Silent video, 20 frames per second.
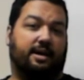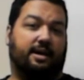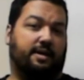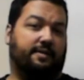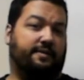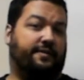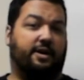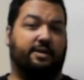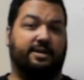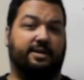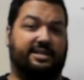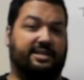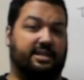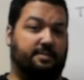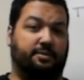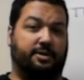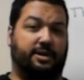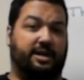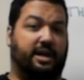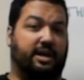very
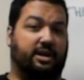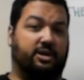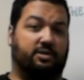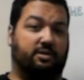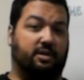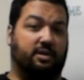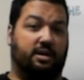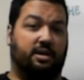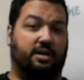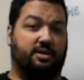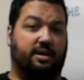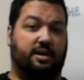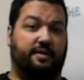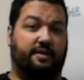simply, another